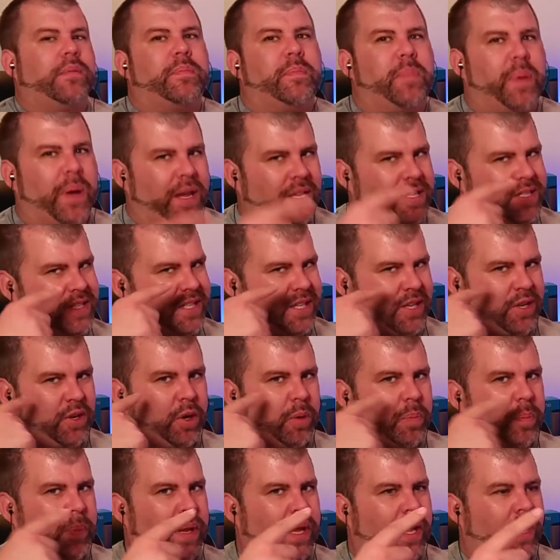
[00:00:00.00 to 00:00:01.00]

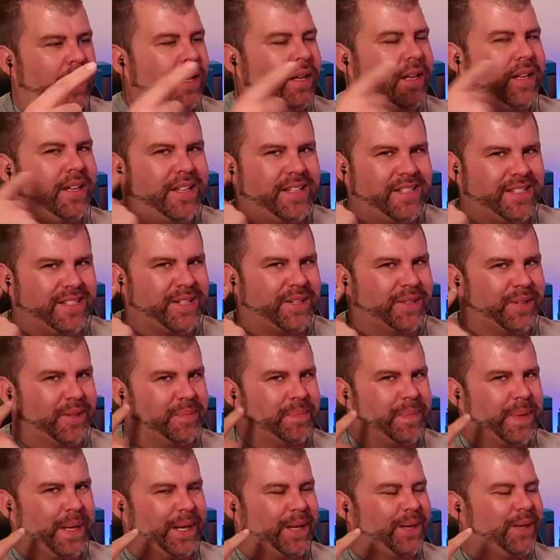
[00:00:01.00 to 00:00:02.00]
It's the
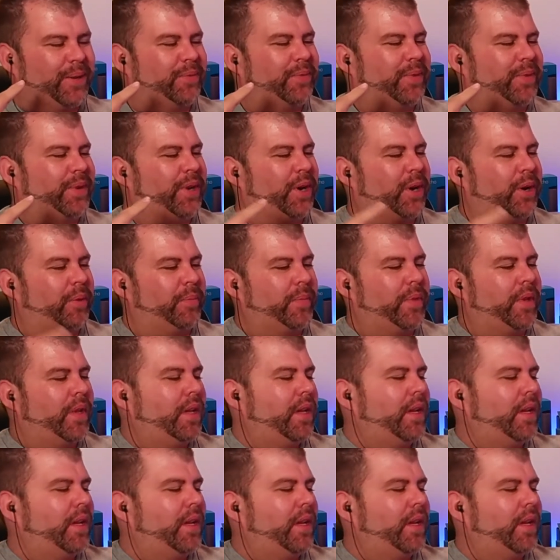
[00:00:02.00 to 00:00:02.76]
good bit coming up.